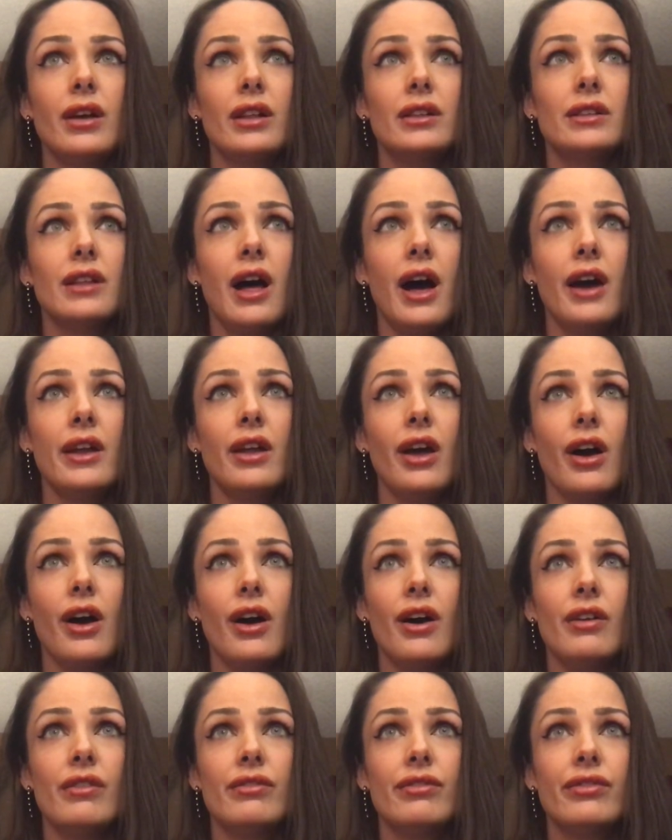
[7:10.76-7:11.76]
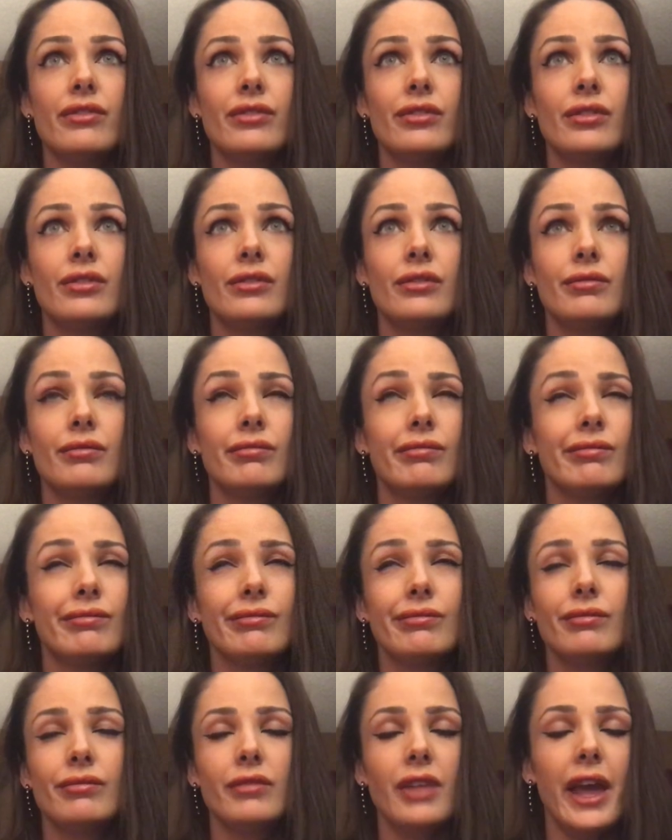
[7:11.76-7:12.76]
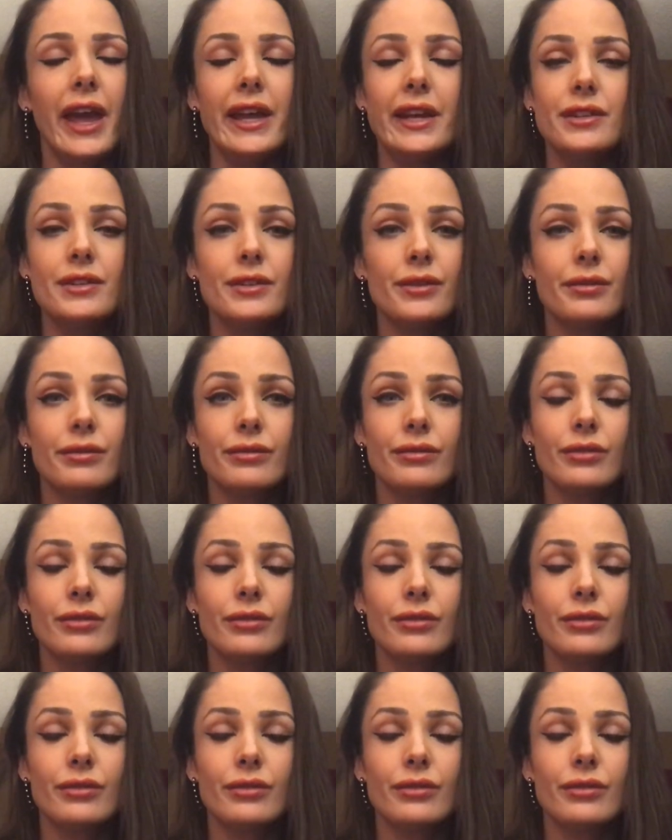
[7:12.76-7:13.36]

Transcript: a lot of hate